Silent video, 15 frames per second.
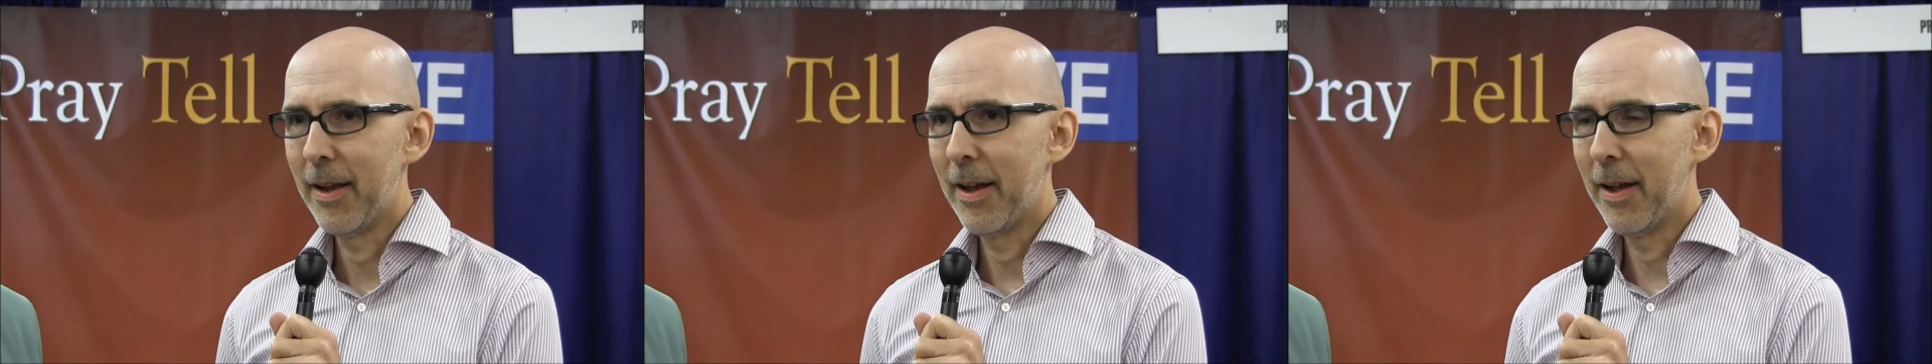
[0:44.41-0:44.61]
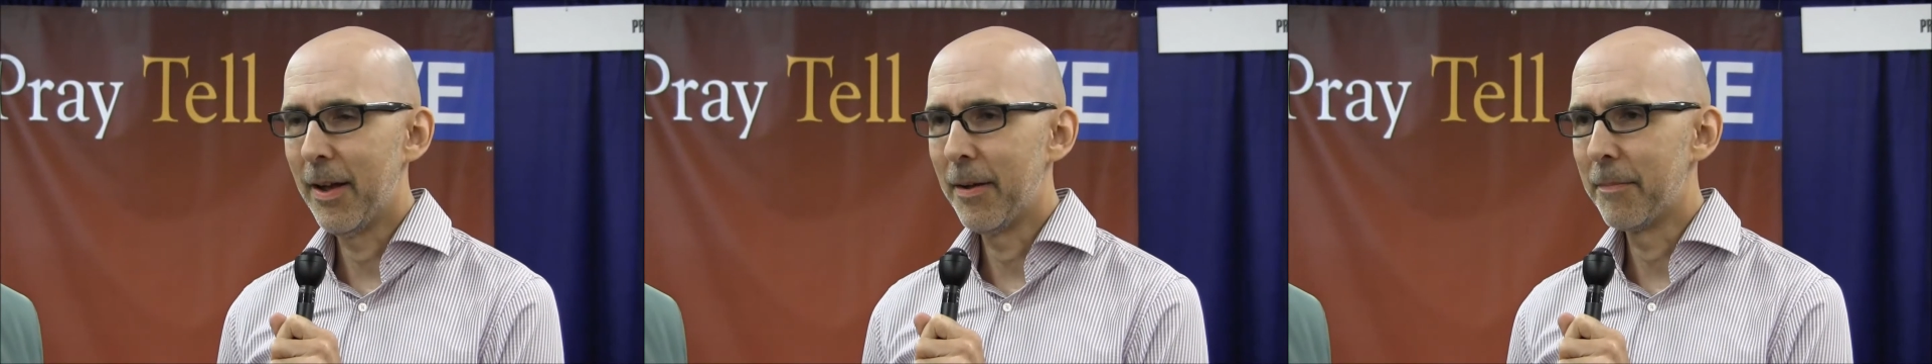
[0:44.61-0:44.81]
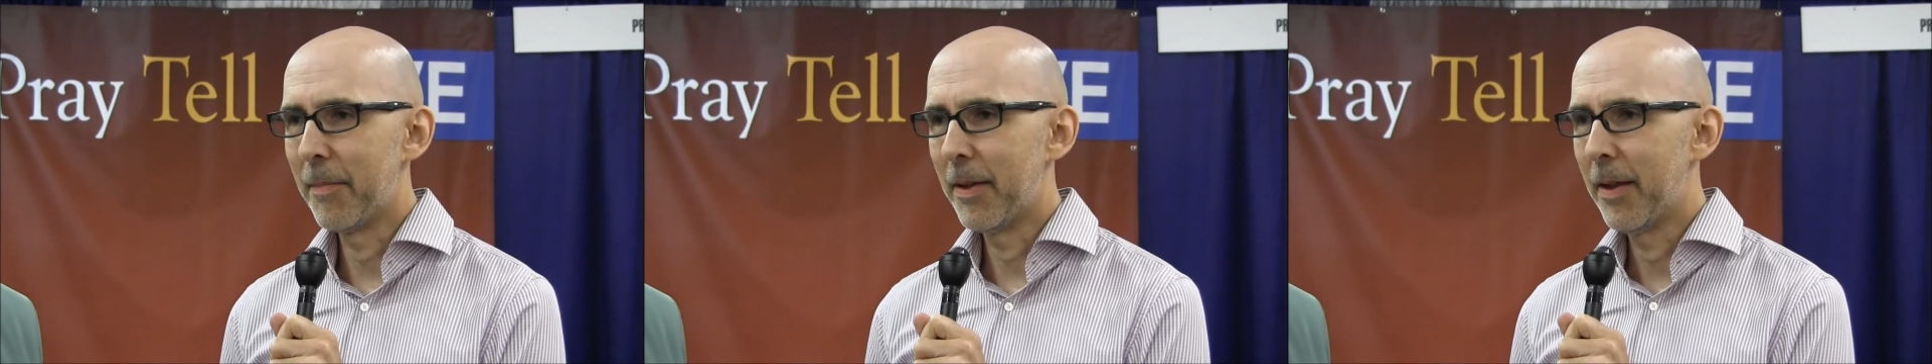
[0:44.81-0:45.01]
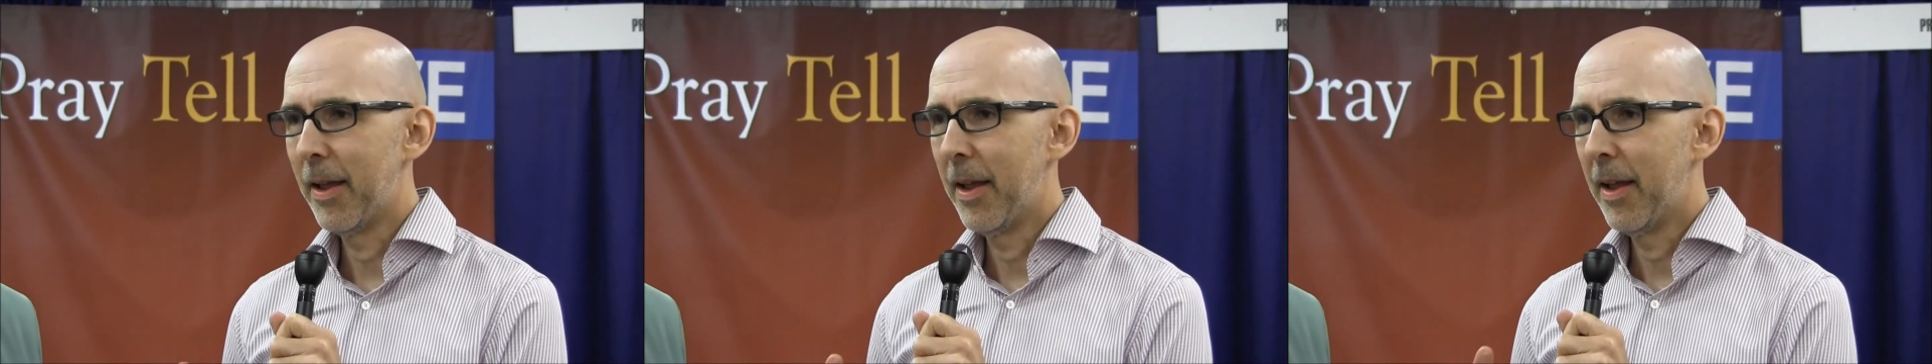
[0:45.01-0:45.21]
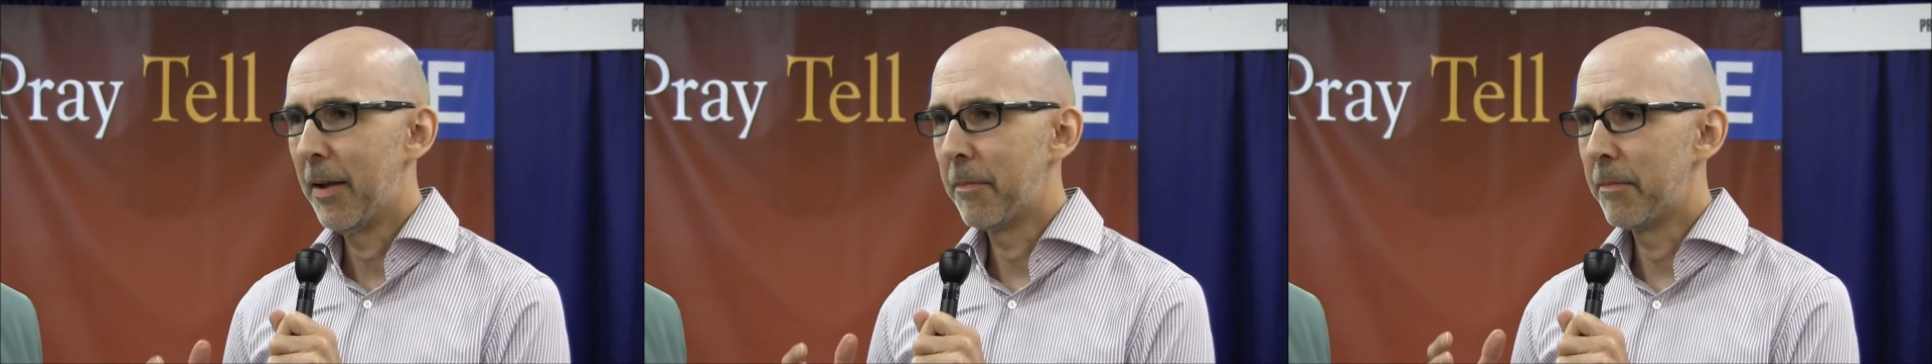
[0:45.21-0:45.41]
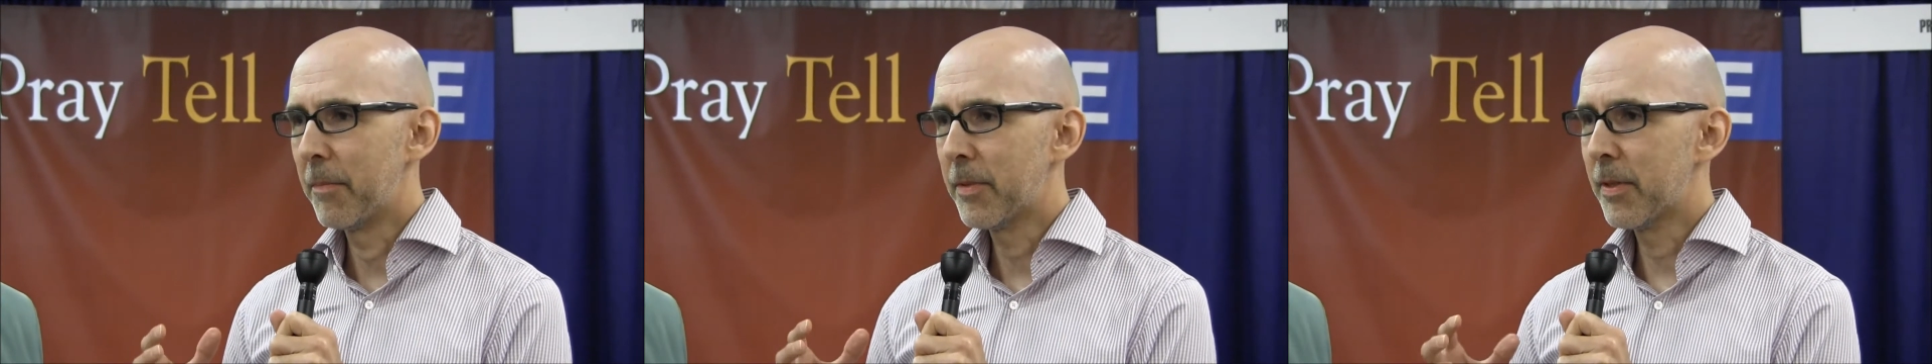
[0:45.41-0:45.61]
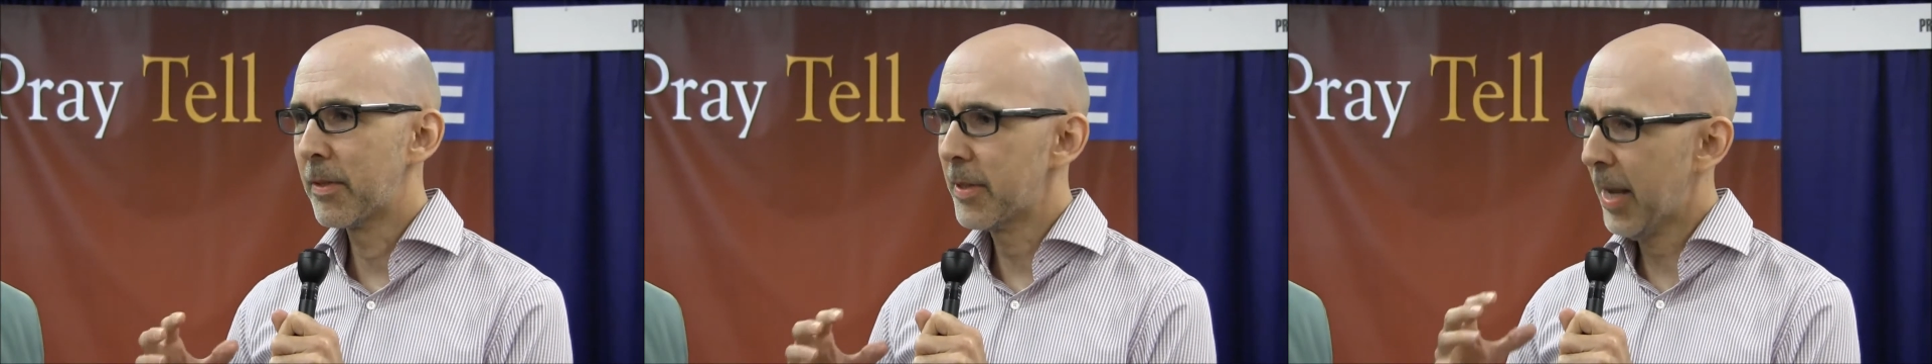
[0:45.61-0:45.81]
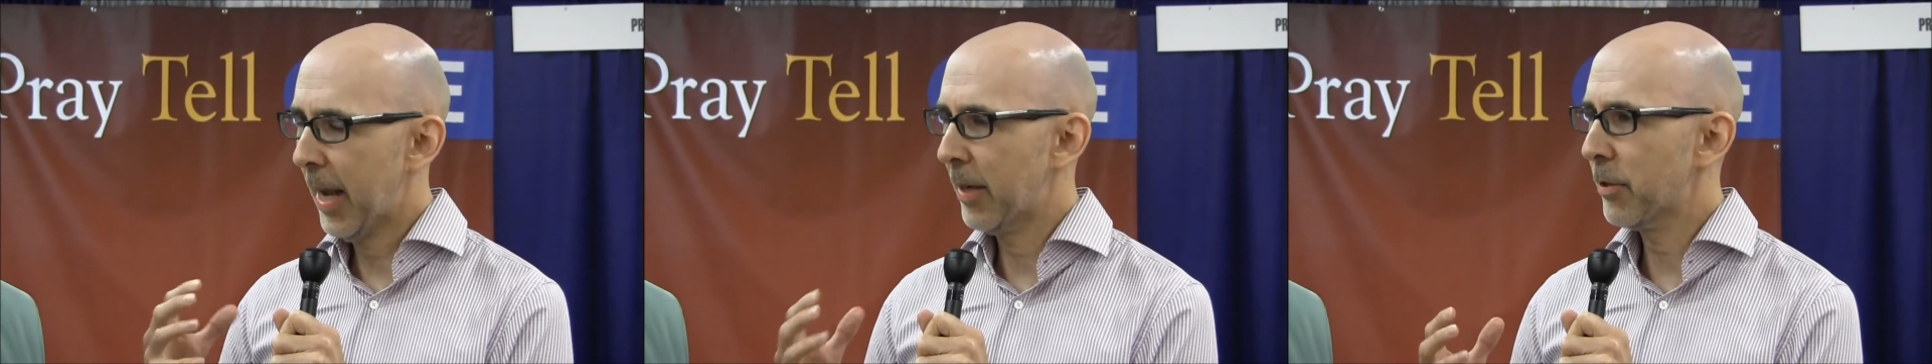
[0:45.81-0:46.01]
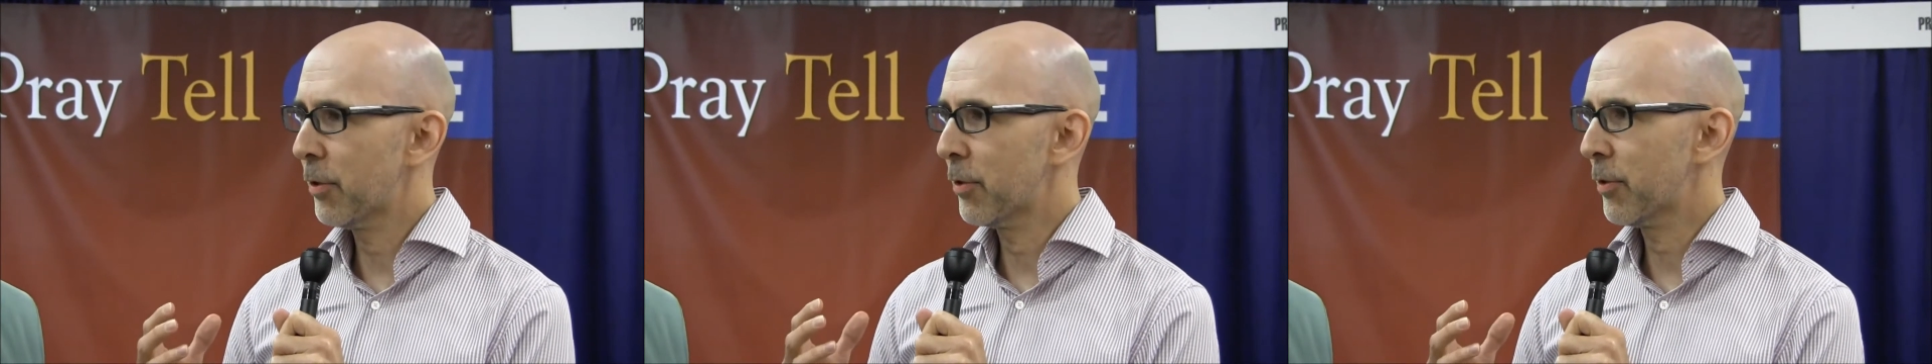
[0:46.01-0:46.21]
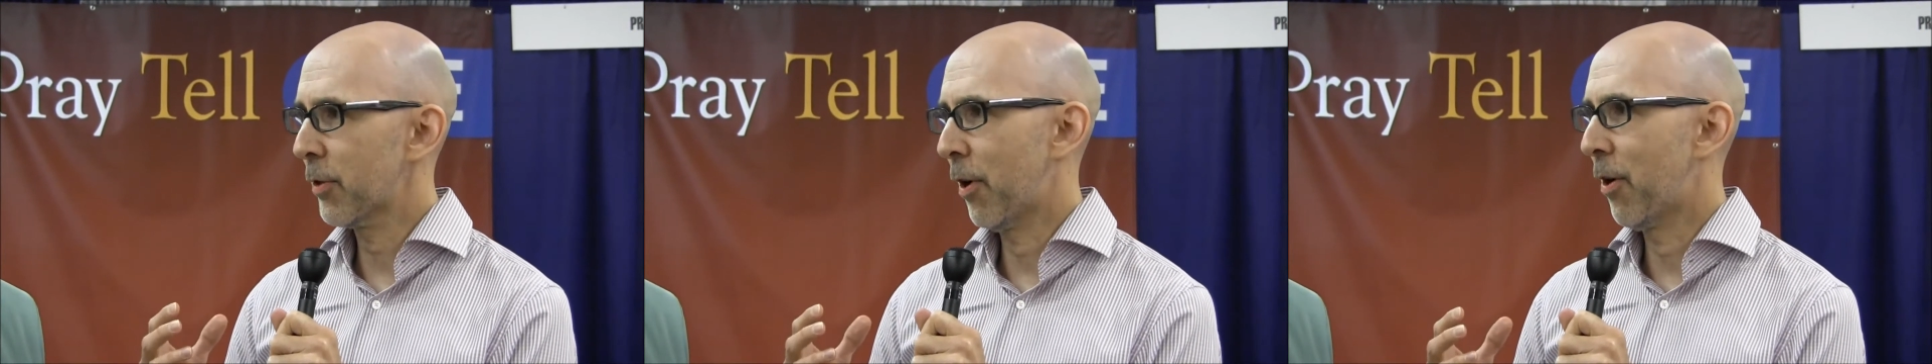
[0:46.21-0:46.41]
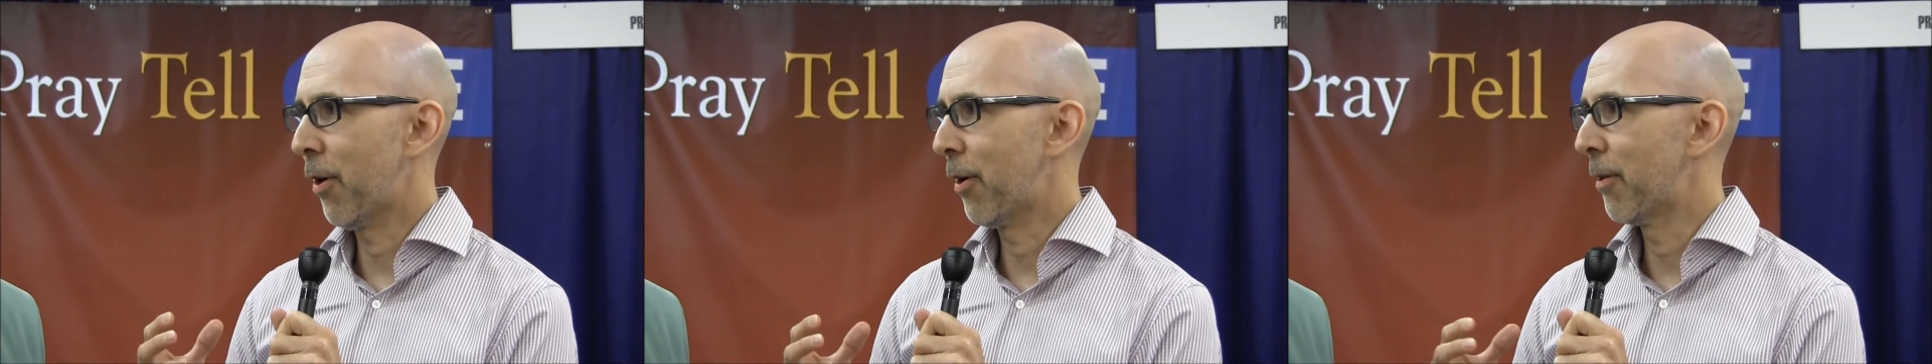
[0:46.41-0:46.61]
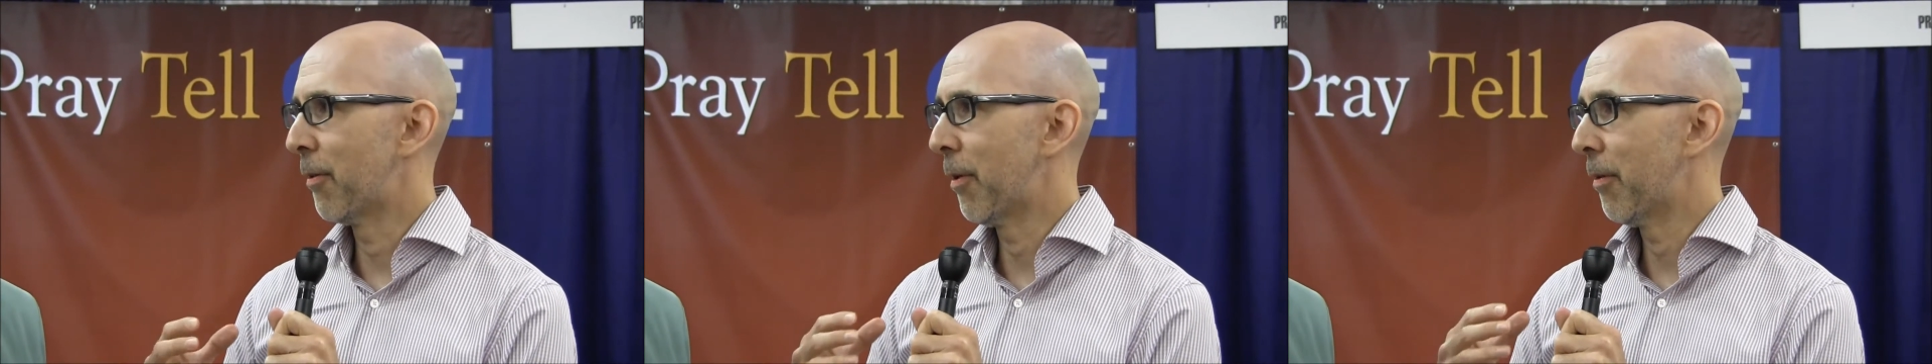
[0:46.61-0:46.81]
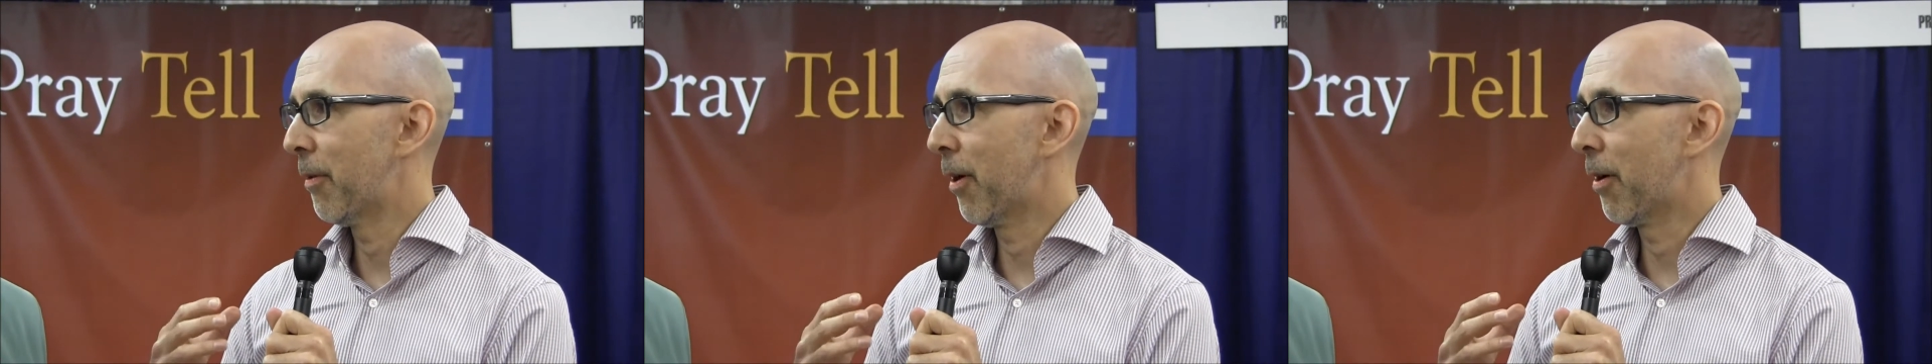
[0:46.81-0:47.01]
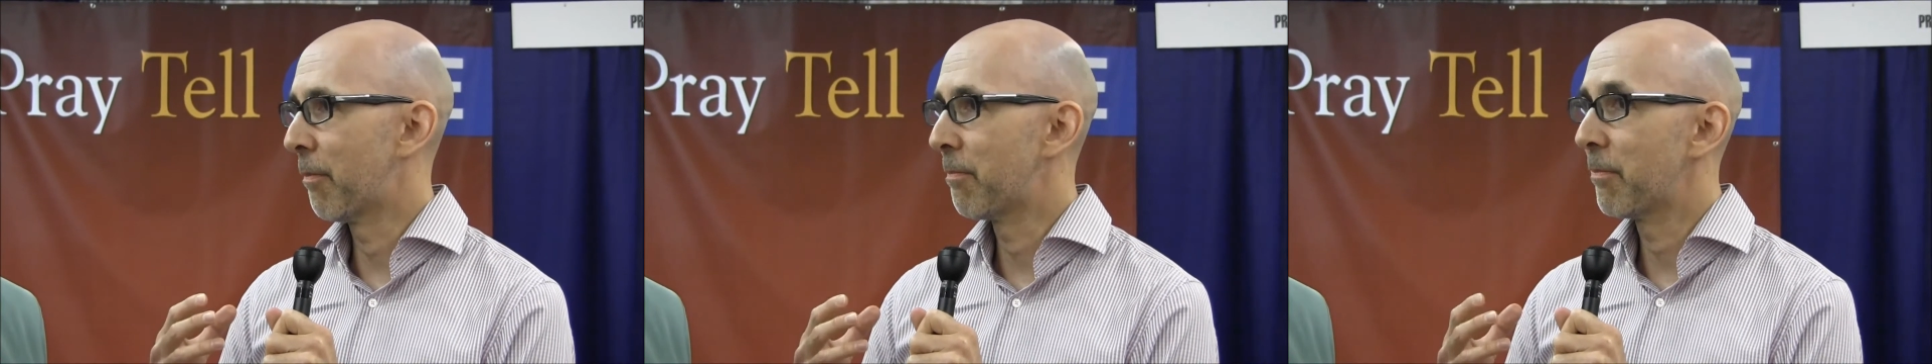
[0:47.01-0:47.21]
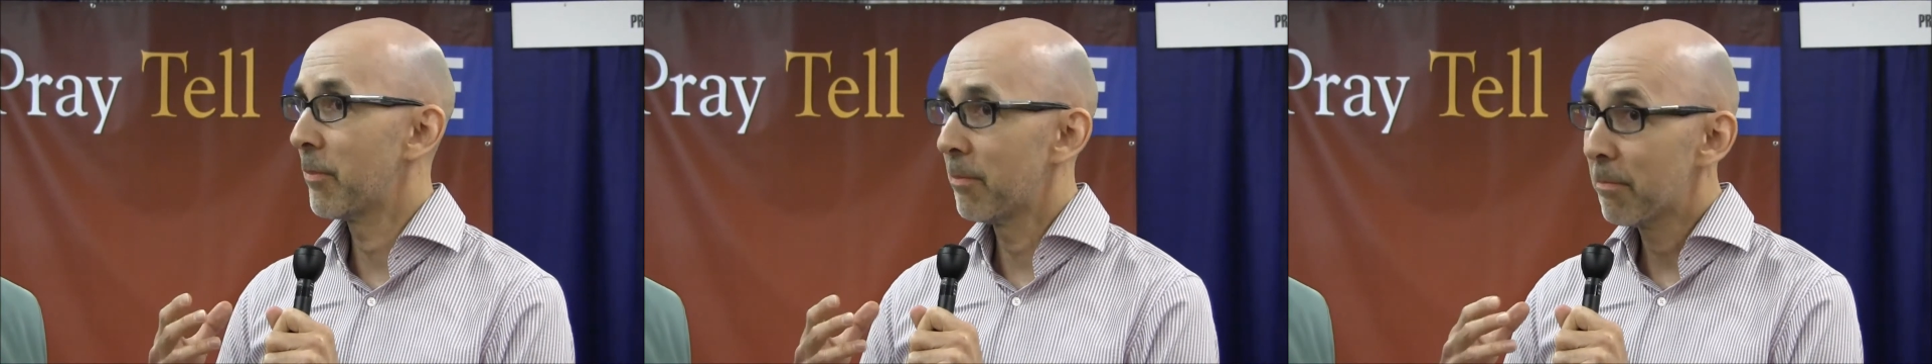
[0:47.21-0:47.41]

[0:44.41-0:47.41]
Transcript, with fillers: Um, since cantors are are